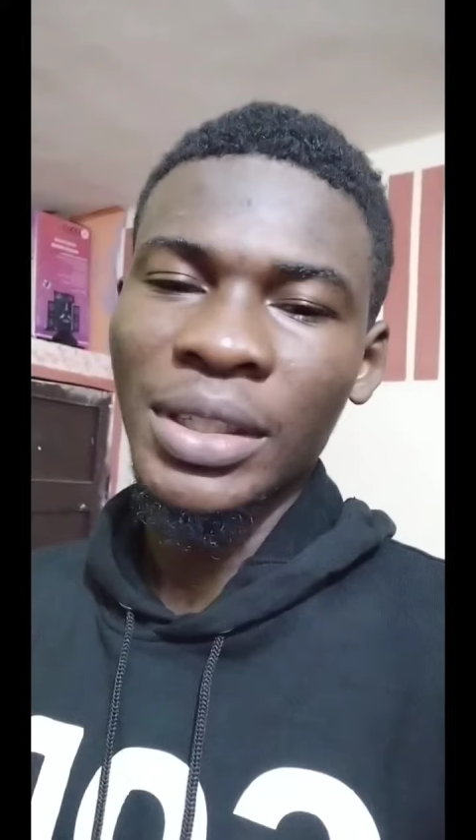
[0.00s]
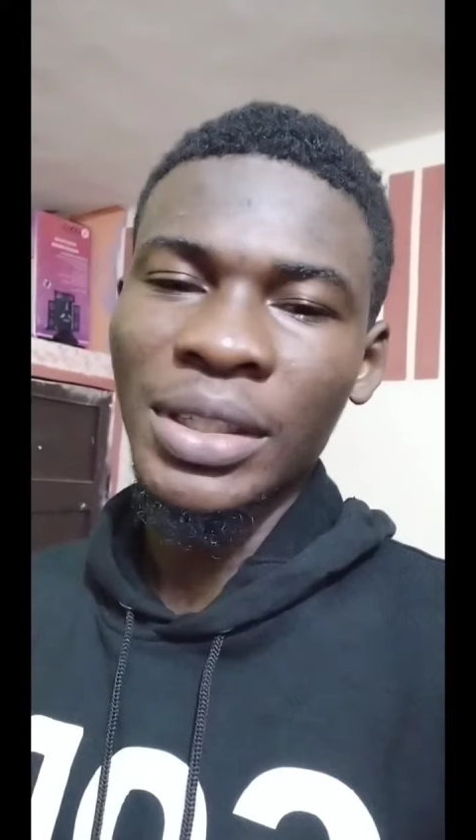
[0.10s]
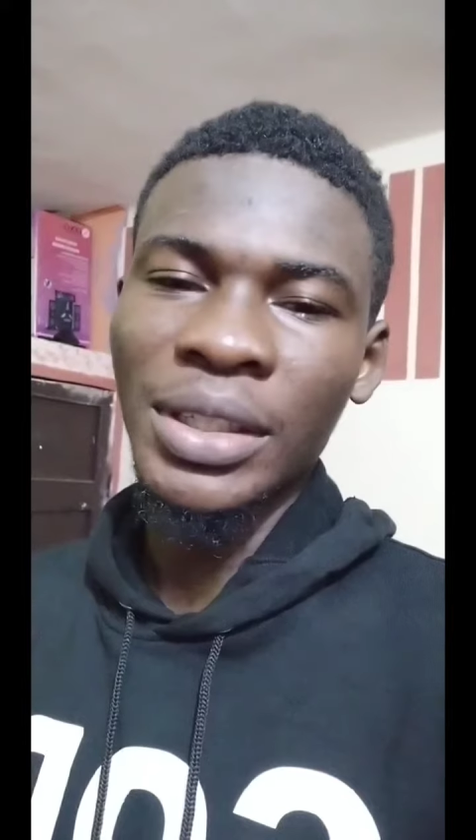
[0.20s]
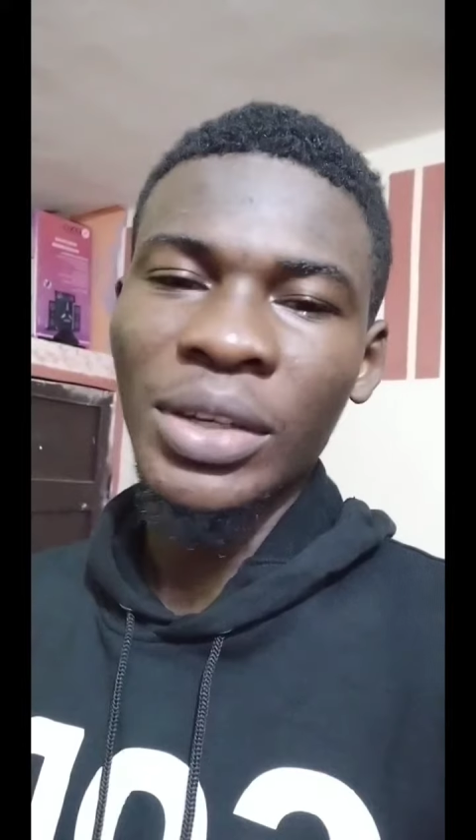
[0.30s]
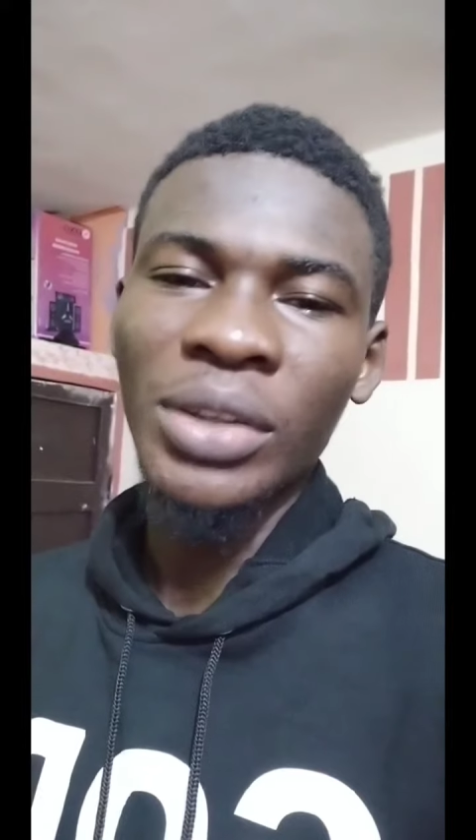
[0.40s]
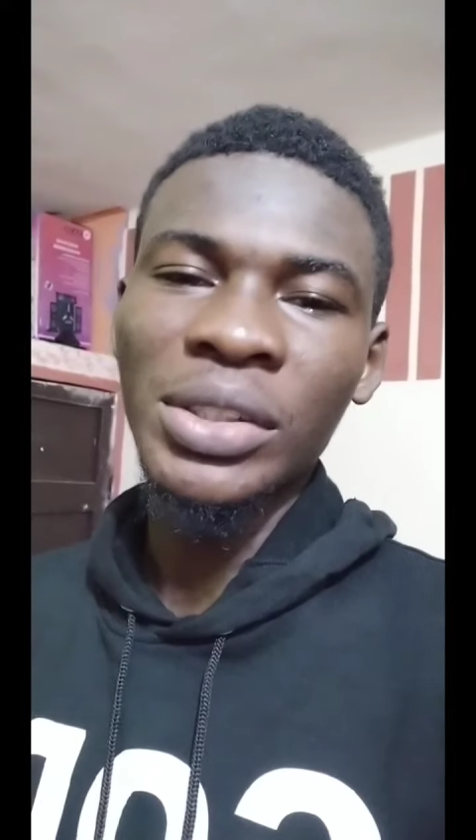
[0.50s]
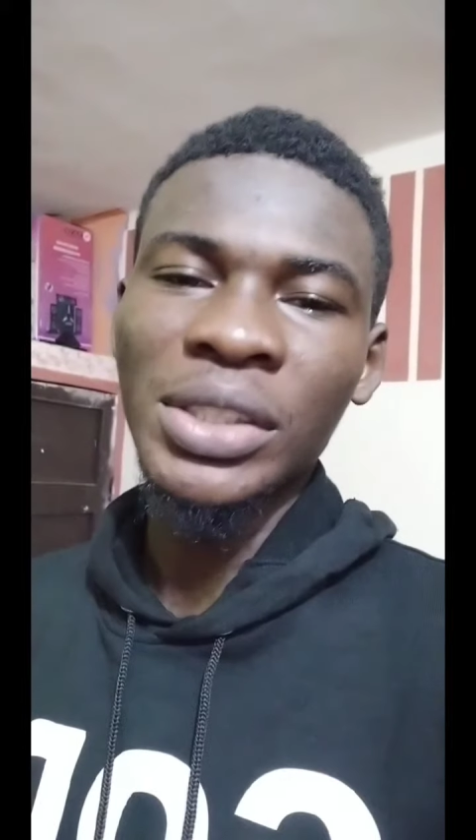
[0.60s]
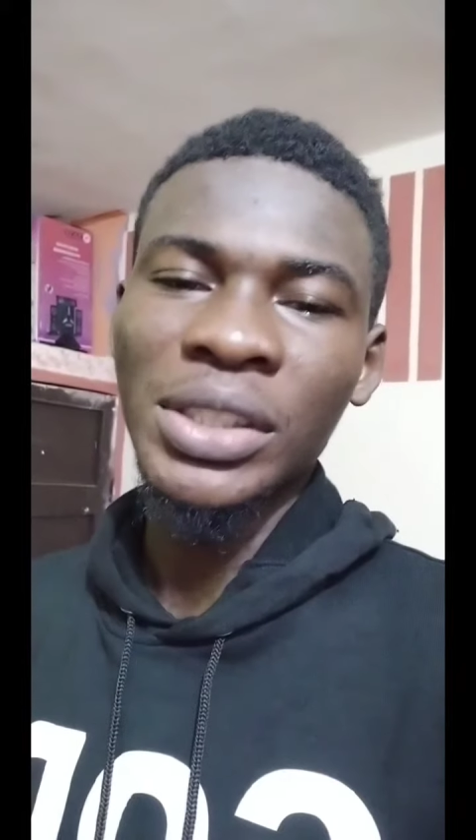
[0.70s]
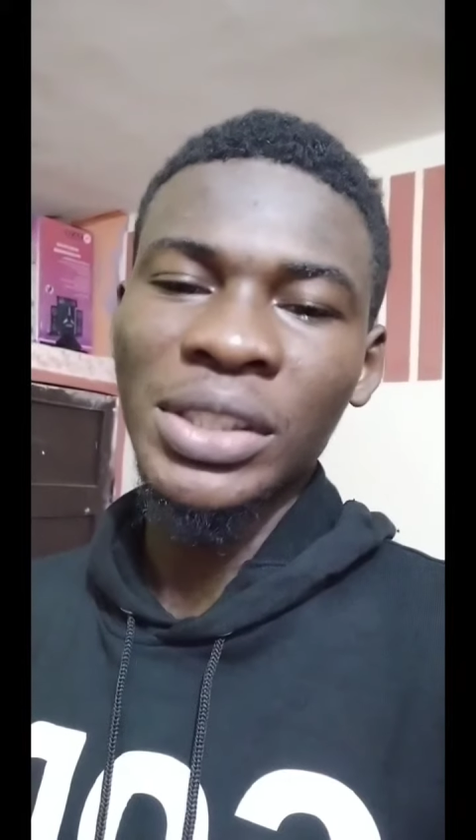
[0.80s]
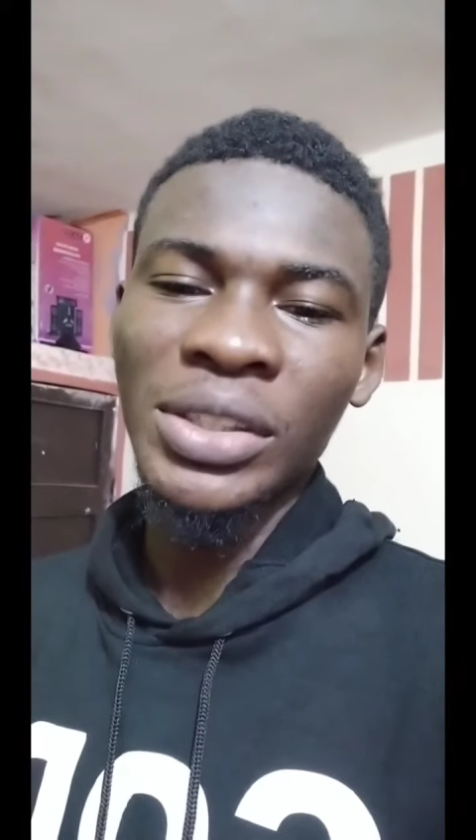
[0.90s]
the country
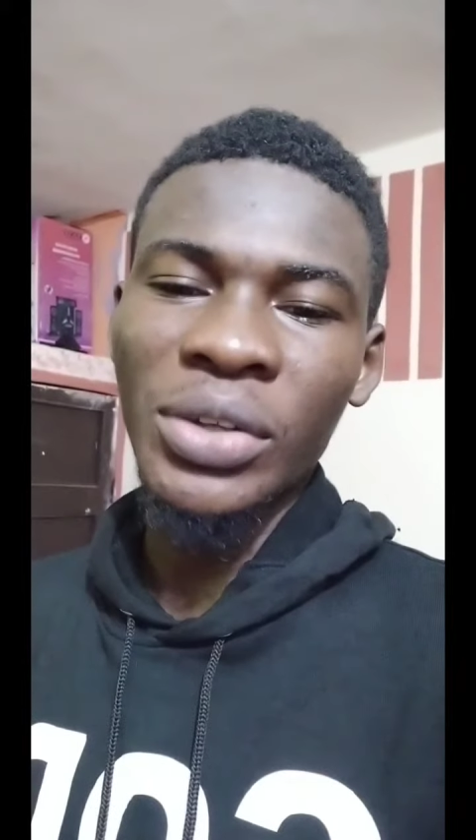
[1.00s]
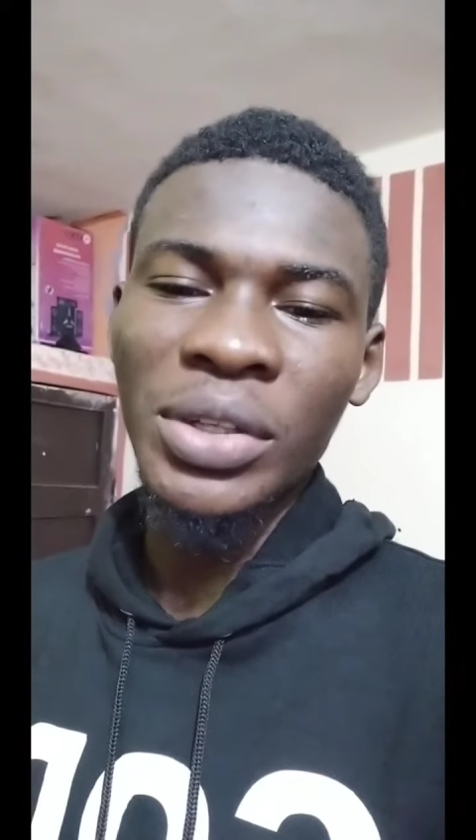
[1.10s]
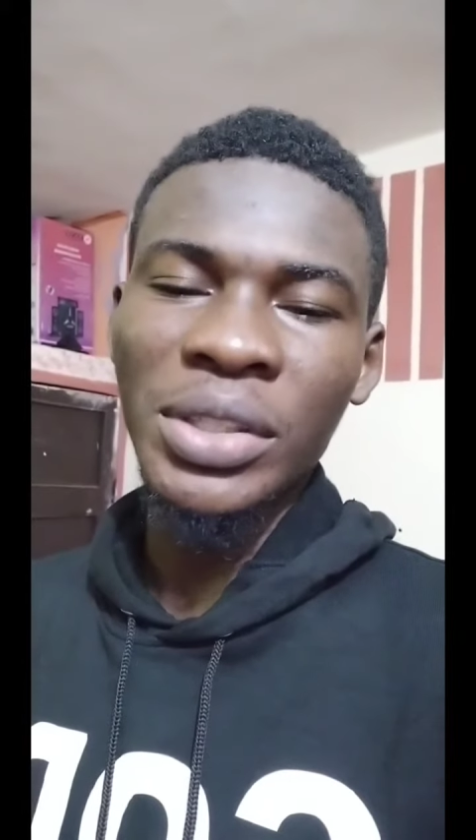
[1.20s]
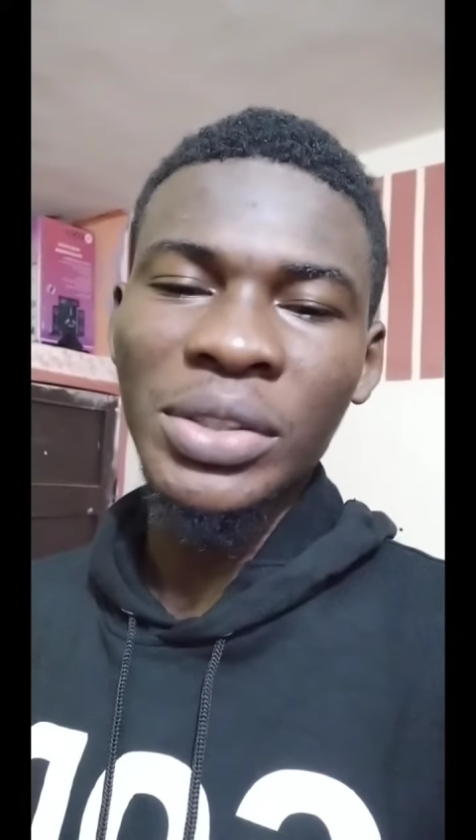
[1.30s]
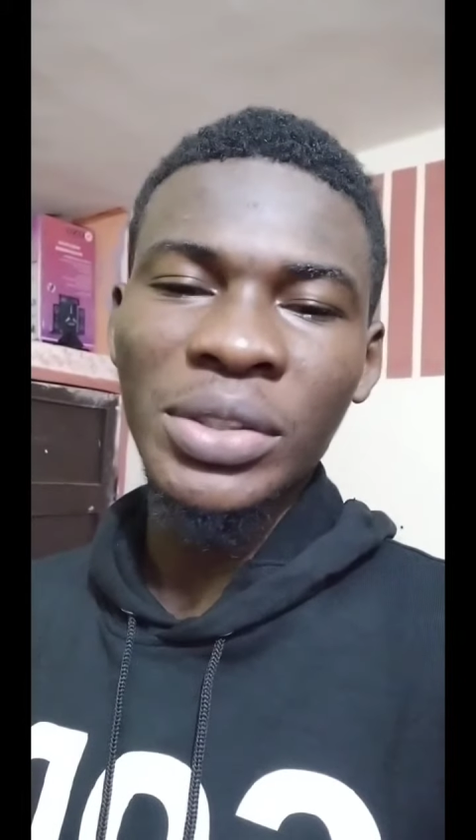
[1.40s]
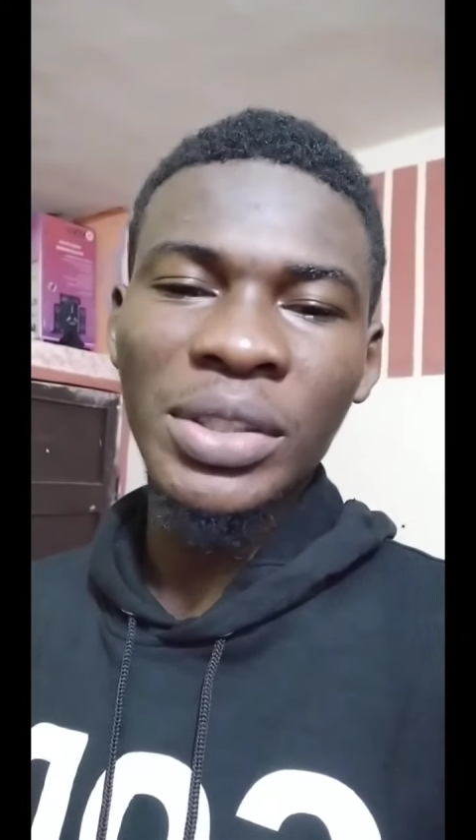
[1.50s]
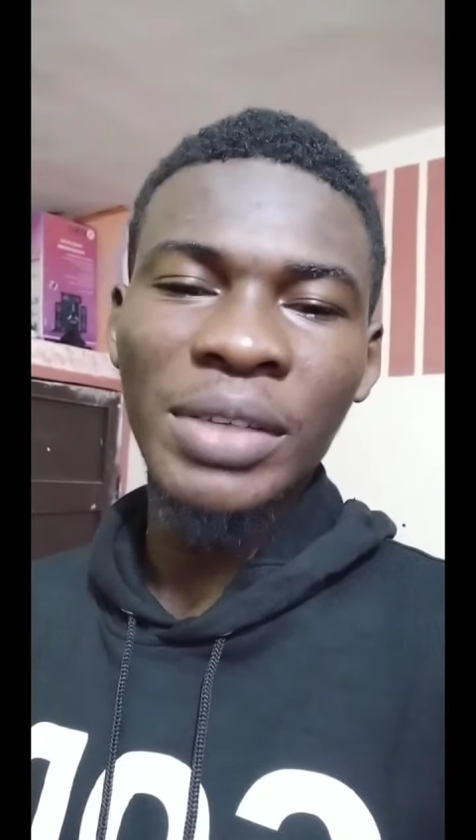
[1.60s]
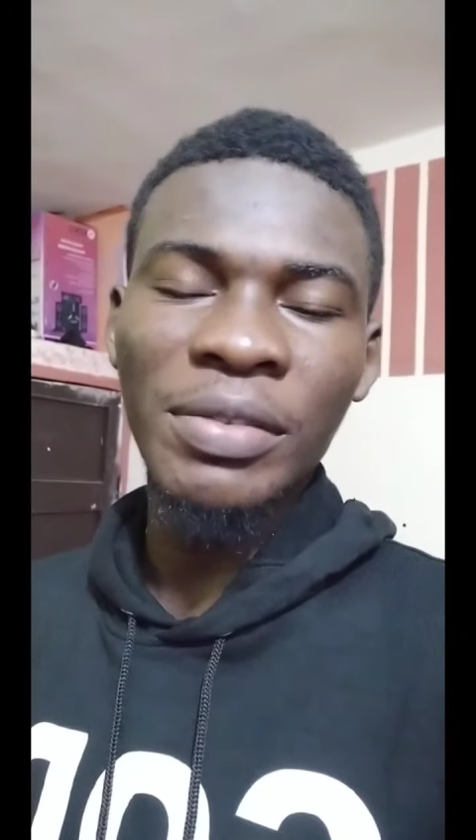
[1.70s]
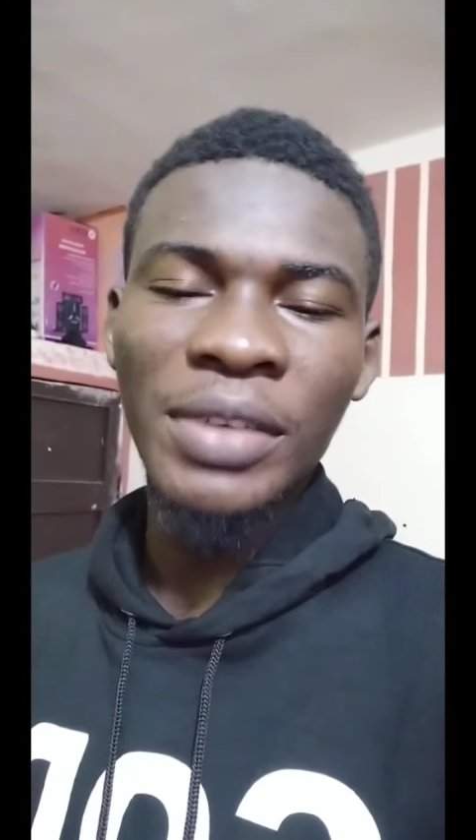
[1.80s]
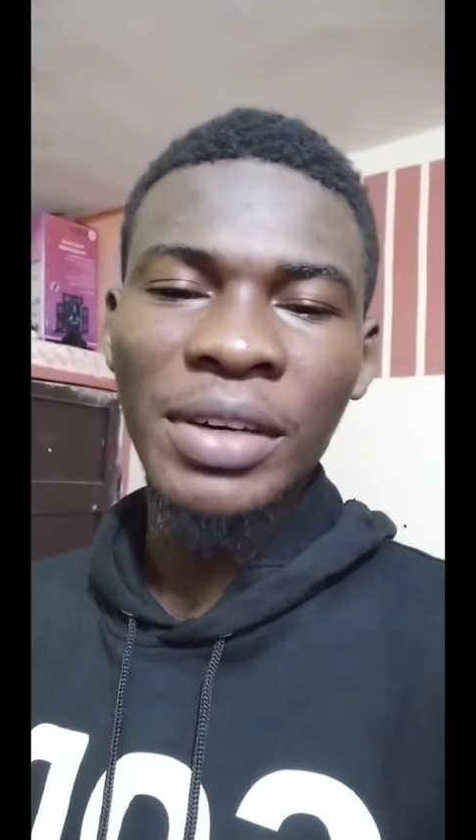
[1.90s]
is going into
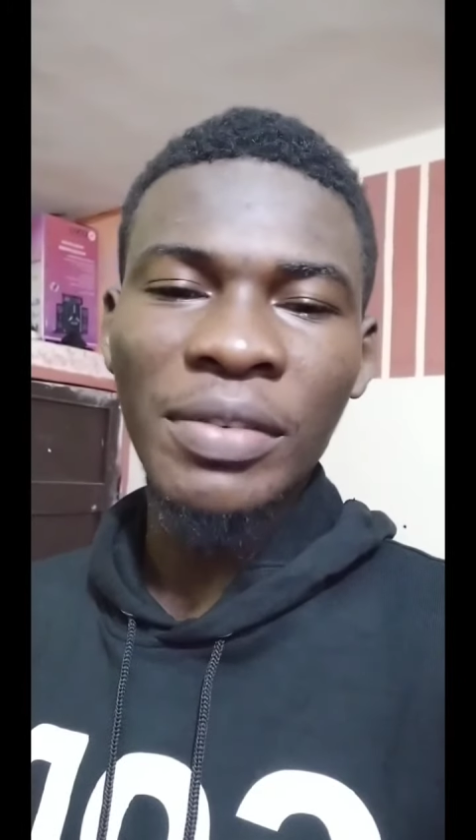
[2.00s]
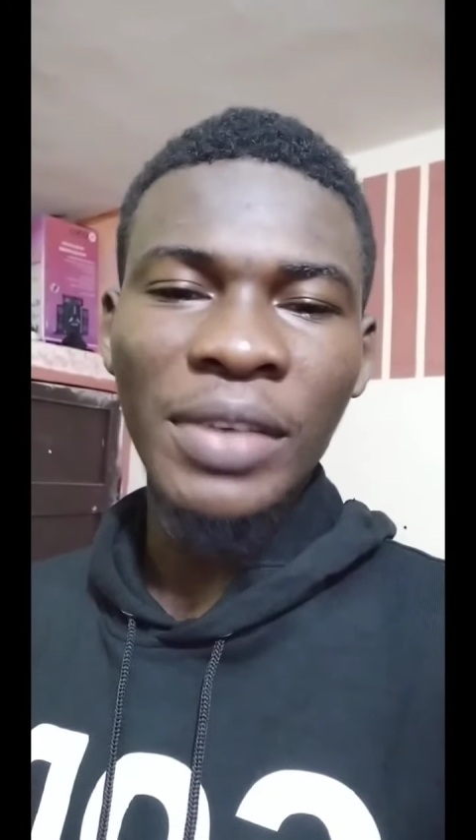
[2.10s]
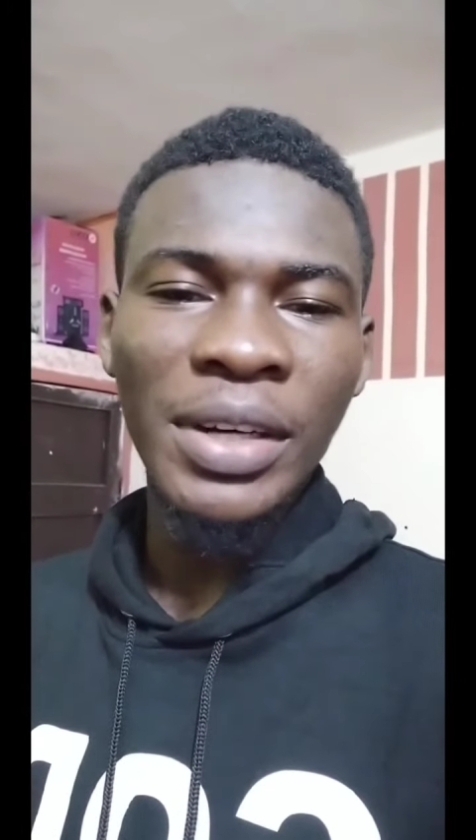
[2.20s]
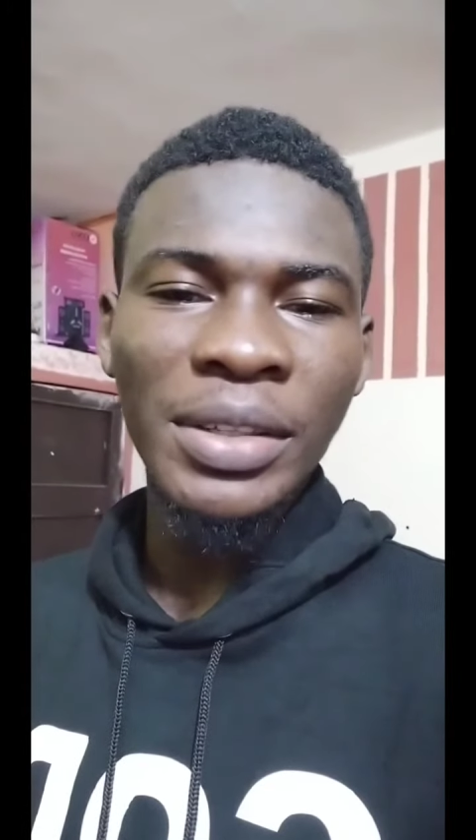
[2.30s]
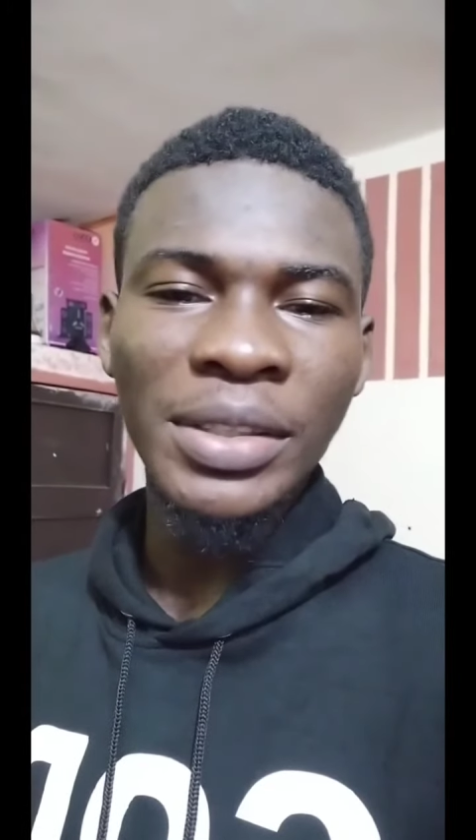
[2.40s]
a very, very